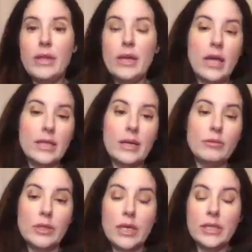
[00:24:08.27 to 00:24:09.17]
And then a
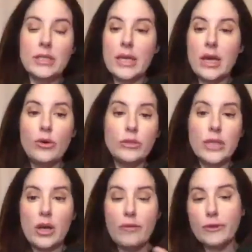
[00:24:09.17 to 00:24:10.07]
lot of times the kid is like,
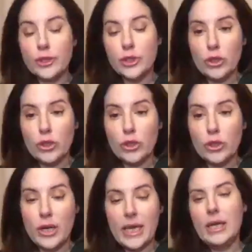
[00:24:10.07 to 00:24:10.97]
oh, take off your shirt.
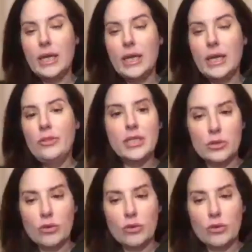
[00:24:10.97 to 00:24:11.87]
And again,
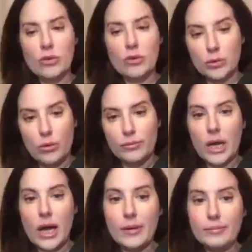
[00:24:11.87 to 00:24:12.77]
this is gradual.